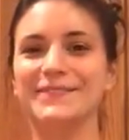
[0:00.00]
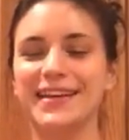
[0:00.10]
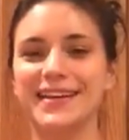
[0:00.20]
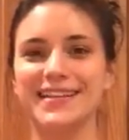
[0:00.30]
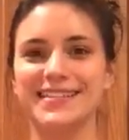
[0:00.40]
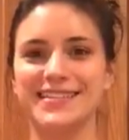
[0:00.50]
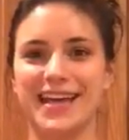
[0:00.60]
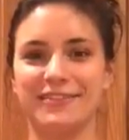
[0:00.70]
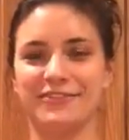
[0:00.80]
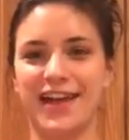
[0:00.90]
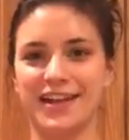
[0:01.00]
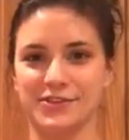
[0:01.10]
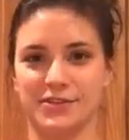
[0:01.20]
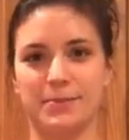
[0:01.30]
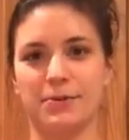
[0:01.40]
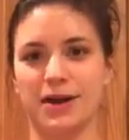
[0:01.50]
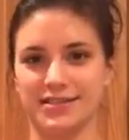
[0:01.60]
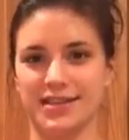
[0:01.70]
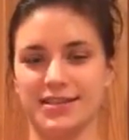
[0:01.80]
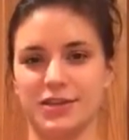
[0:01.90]
because that fat is going to be
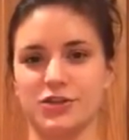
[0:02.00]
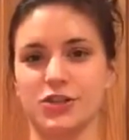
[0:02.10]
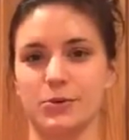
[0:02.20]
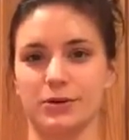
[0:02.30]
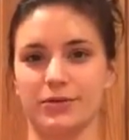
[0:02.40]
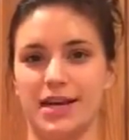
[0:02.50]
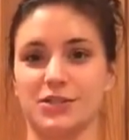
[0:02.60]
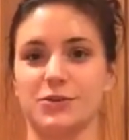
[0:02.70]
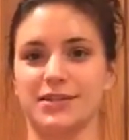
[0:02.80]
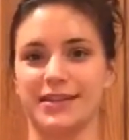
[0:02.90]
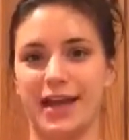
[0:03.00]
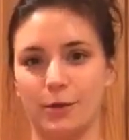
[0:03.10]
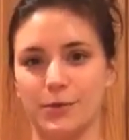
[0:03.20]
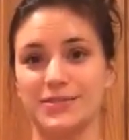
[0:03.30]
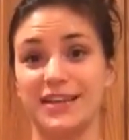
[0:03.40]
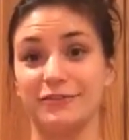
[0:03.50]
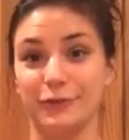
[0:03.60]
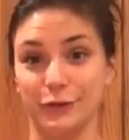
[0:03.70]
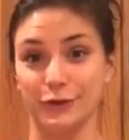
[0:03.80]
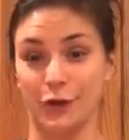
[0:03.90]
processed at a slower rate. So it's going to help you stay
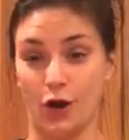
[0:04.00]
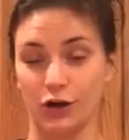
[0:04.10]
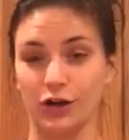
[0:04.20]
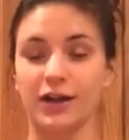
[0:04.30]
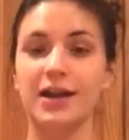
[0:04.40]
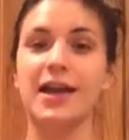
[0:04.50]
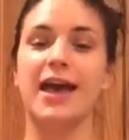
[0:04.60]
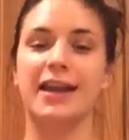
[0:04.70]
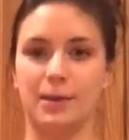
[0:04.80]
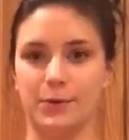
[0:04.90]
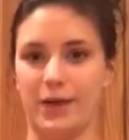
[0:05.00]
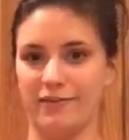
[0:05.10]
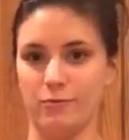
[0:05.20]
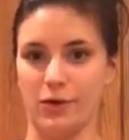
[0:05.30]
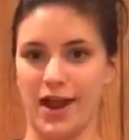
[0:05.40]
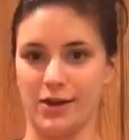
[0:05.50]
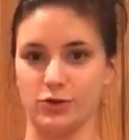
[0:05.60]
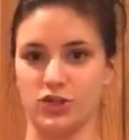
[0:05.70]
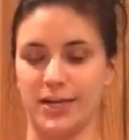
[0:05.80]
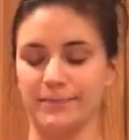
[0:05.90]
fuller longer and help you have more
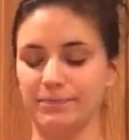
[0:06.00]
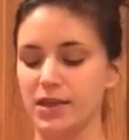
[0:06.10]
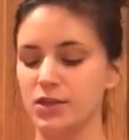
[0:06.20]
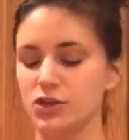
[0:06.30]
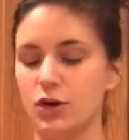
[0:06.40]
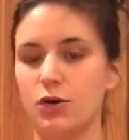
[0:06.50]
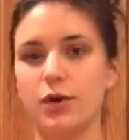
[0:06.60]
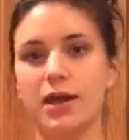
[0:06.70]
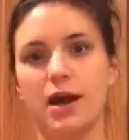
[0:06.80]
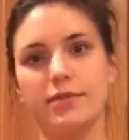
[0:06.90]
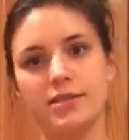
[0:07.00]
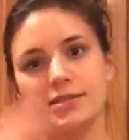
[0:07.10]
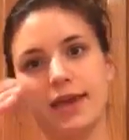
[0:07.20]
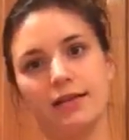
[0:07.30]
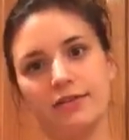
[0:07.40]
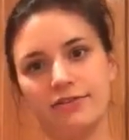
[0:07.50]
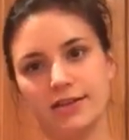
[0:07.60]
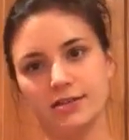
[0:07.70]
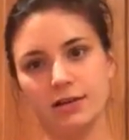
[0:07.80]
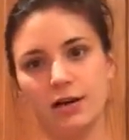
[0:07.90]
energy. So on the scale of
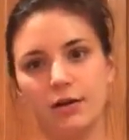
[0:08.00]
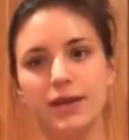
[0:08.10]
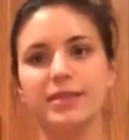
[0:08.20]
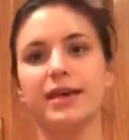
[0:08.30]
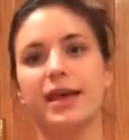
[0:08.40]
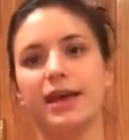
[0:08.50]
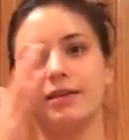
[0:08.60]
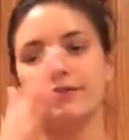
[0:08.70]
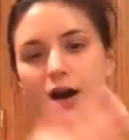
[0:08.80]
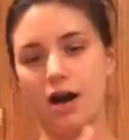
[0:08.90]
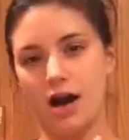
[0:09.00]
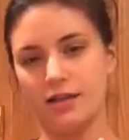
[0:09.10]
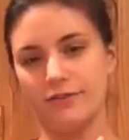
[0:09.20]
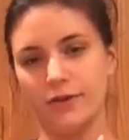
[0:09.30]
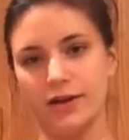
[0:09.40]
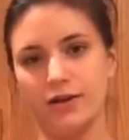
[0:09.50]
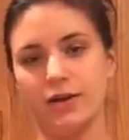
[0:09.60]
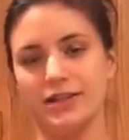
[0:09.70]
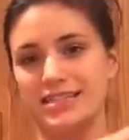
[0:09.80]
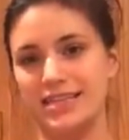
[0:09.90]
things to cook with, again, olive
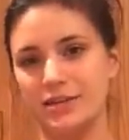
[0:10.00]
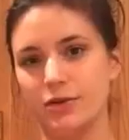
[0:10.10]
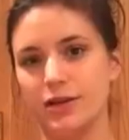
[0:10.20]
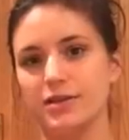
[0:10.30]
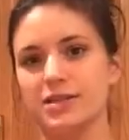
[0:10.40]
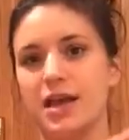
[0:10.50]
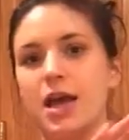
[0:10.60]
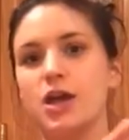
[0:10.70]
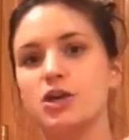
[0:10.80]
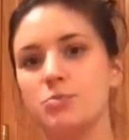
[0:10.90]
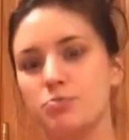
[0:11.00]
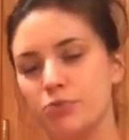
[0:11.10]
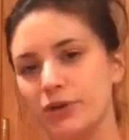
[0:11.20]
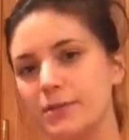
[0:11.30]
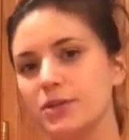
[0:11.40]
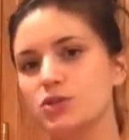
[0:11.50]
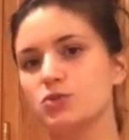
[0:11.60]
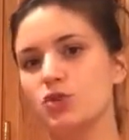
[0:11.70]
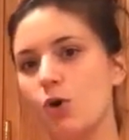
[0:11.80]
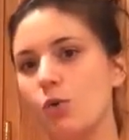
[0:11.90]
oil and seed oils, you pretty
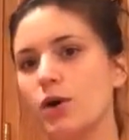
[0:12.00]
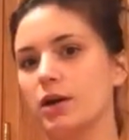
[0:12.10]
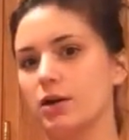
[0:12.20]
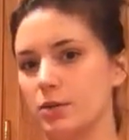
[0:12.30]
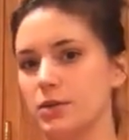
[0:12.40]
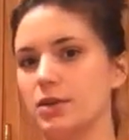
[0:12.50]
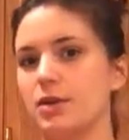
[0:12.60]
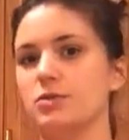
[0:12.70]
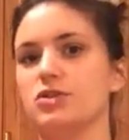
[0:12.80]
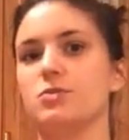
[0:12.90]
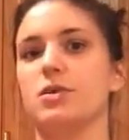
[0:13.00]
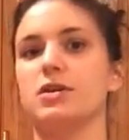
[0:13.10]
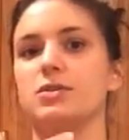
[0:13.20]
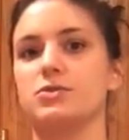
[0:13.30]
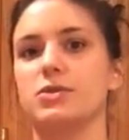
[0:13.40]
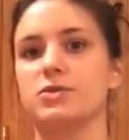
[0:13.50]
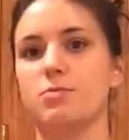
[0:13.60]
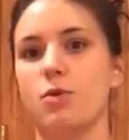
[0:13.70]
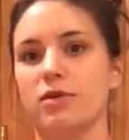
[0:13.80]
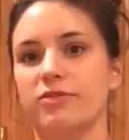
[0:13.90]
much don't want to cook with those. You want to use those
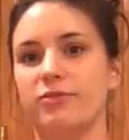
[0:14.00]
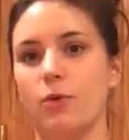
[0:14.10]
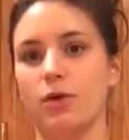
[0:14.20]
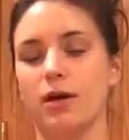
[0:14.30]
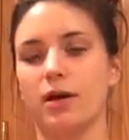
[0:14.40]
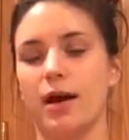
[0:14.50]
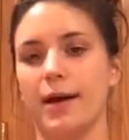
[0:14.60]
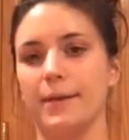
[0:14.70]
more for